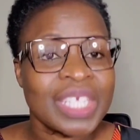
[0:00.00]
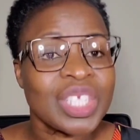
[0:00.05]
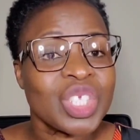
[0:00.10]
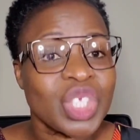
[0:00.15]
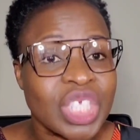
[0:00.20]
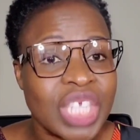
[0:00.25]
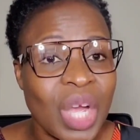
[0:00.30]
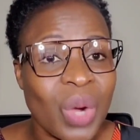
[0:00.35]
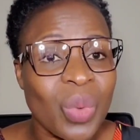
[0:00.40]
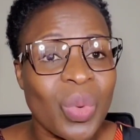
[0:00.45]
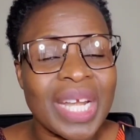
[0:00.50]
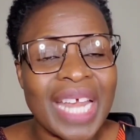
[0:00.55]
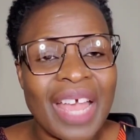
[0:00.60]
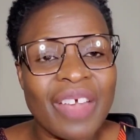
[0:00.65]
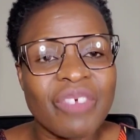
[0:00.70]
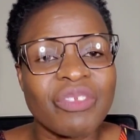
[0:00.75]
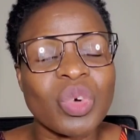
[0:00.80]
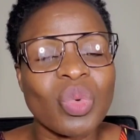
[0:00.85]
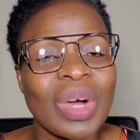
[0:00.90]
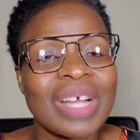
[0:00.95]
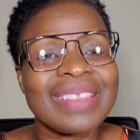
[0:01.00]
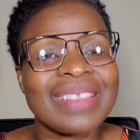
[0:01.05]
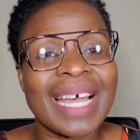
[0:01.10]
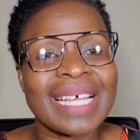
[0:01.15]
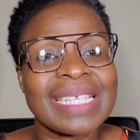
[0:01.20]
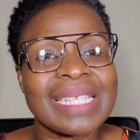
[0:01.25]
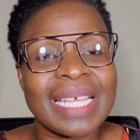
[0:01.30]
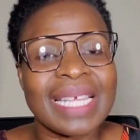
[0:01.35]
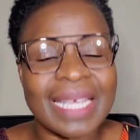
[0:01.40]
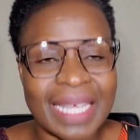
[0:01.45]
Share with everyone.
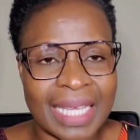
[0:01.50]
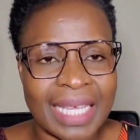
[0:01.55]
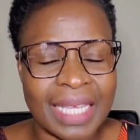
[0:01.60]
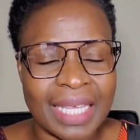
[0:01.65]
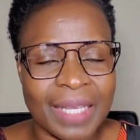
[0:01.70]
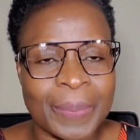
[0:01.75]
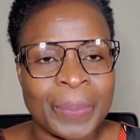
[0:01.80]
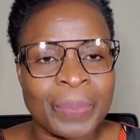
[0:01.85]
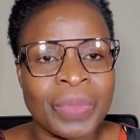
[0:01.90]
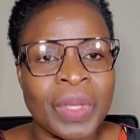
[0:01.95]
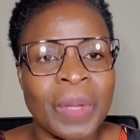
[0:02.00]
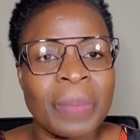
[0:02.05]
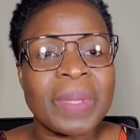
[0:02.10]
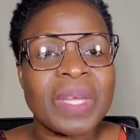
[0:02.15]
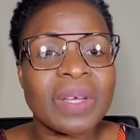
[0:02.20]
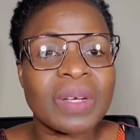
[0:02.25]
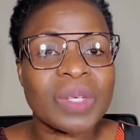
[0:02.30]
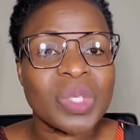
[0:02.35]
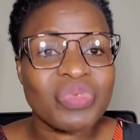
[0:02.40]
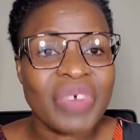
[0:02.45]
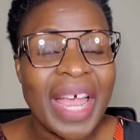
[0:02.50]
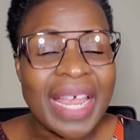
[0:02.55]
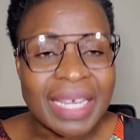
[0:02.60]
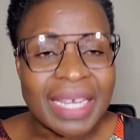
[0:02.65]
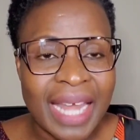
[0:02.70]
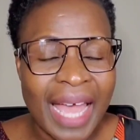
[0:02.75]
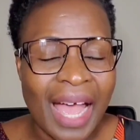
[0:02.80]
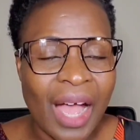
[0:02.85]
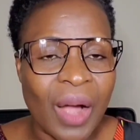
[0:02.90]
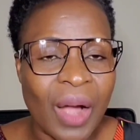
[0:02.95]
That's the key. Because
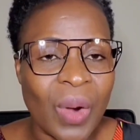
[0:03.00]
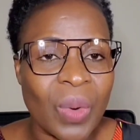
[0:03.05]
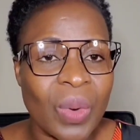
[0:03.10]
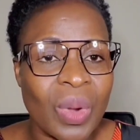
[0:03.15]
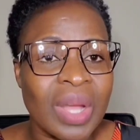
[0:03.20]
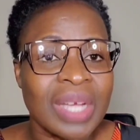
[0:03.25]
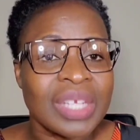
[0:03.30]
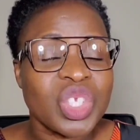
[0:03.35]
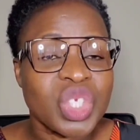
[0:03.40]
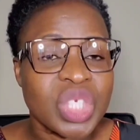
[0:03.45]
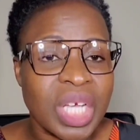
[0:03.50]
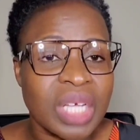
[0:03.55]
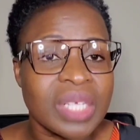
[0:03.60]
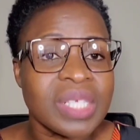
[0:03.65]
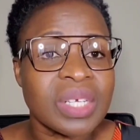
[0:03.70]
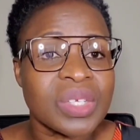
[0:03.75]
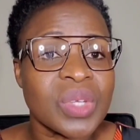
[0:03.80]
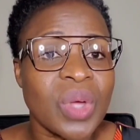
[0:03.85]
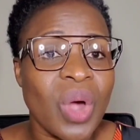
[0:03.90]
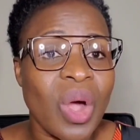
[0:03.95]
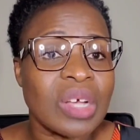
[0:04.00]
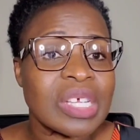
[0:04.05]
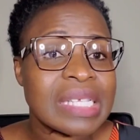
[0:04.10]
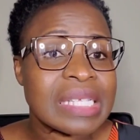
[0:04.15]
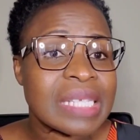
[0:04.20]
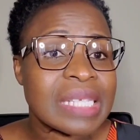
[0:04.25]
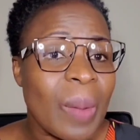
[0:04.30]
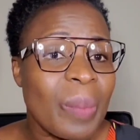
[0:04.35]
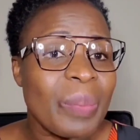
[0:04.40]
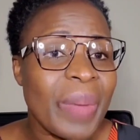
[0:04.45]
right now, chances are
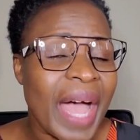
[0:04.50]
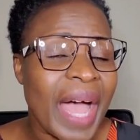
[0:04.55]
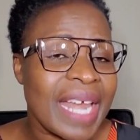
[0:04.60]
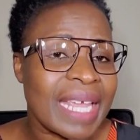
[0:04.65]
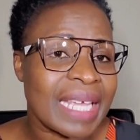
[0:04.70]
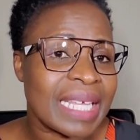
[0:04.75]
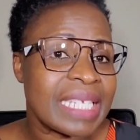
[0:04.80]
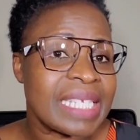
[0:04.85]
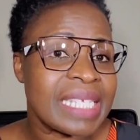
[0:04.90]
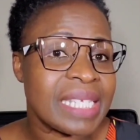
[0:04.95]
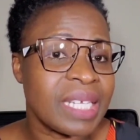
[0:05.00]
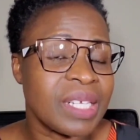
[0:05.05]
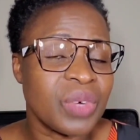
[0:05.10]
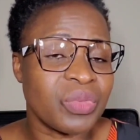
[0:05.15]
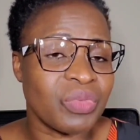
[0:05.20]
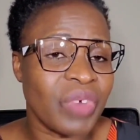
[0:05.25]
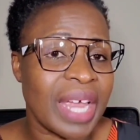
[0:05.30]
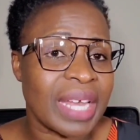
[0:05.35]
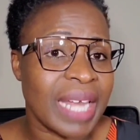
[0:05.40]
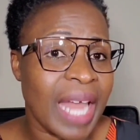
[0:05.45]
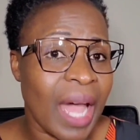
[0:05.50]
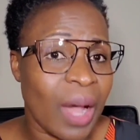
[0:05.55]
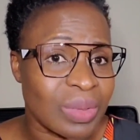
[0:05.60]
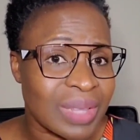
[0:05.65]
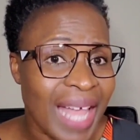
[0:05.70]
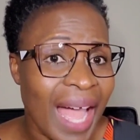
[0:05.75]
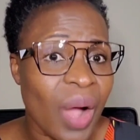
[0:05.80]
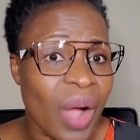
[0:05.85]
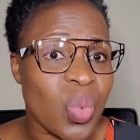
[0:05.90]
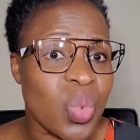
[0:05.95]
somebody is sitting right now,
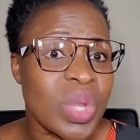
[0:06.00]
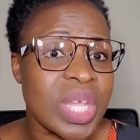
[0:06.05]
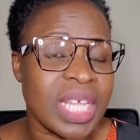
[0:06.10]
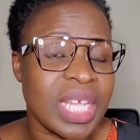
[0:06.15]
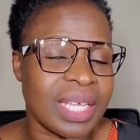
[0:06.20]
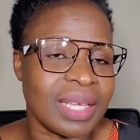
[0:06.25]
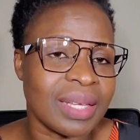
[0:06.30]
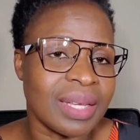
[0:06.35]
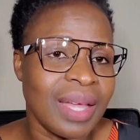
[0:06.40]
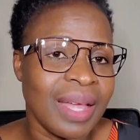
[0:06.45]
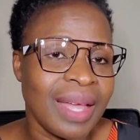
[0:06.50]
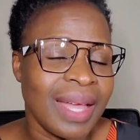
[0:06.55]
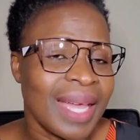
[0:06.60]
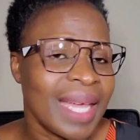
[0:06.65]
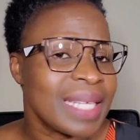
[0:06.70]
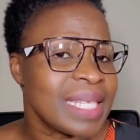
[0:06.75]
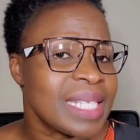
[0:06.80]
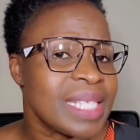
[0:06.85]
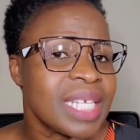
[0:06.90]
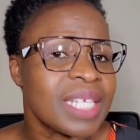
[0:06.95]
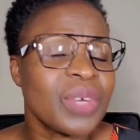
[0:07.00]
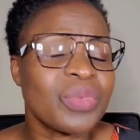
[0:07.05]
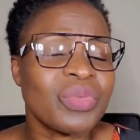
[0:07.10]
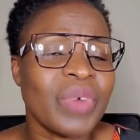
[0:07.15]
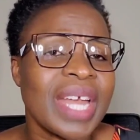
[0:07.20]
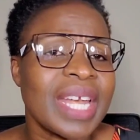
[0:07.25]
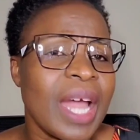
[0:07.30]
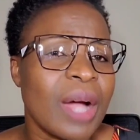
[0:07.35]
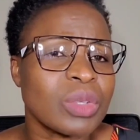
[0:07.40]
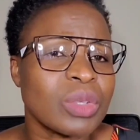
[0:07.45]
that week is sitting
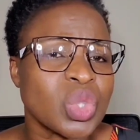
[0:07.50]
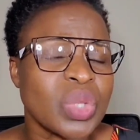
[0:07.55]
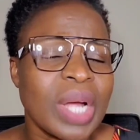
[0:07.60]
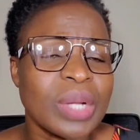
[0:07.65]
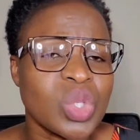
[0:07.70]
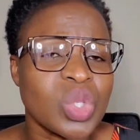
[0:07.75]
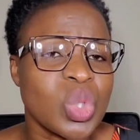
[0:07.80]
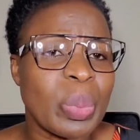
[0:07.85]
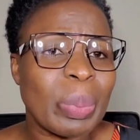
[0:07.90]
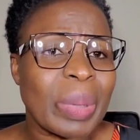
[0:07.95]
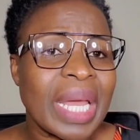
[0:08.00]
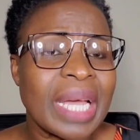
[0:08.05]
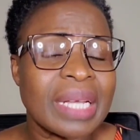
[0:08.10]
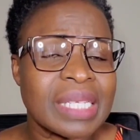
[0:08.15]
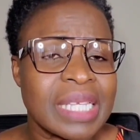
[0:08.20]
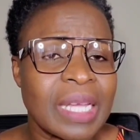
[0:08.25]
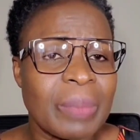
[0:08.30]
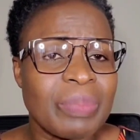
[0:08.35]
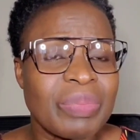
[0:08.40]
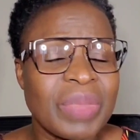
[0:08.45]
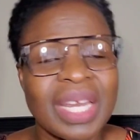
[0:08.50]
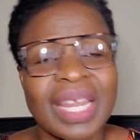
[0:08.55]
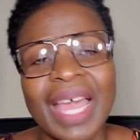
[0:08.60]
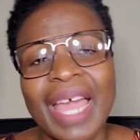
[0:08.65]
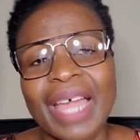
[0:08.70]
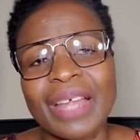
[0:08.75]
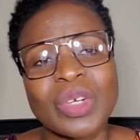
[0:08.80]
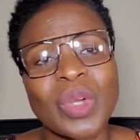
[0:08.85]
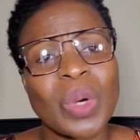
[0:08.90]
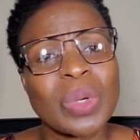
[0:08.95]
right now trying to plan something
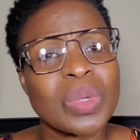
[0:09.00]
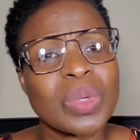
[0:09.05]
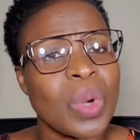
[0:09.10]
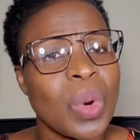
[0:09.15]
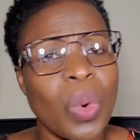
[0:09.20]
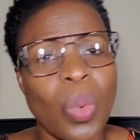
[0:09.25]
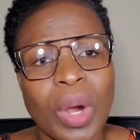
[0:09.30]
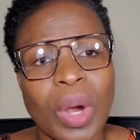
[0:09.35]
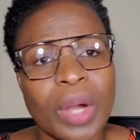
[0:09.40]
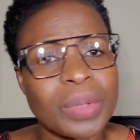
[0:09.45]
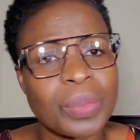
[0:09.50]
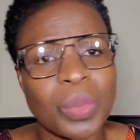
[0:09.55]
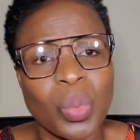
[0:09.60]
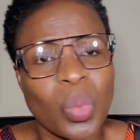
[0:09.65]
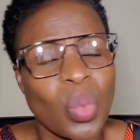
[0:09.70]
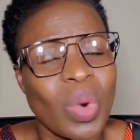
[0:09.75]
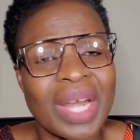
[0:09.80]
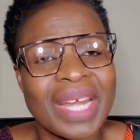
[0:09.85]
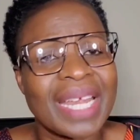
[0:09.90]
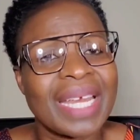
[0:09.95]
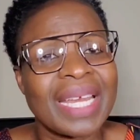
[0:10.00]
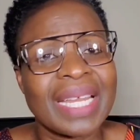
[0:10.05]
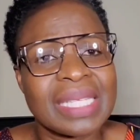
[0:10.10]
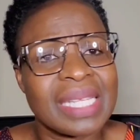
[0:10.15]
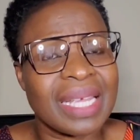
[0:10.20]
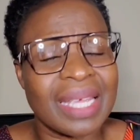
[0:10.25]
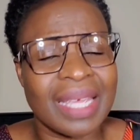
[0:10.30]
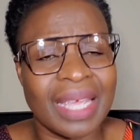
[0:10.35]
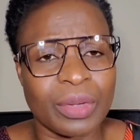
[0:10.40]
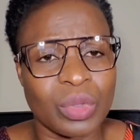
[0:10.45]
and don't know what it
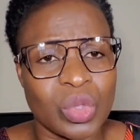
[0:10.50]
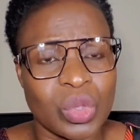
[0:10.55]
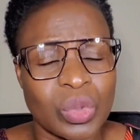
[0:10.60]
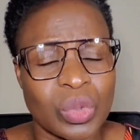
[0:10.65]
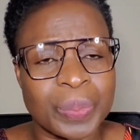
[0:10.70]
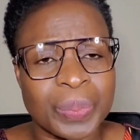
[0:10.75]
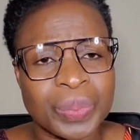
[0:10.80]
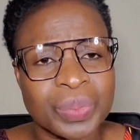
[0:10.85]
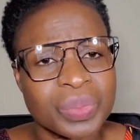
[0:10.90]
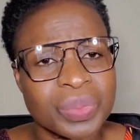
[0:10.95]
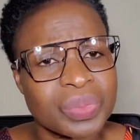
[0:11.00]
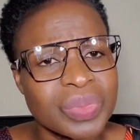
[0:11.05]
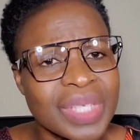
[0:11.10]
is they can do.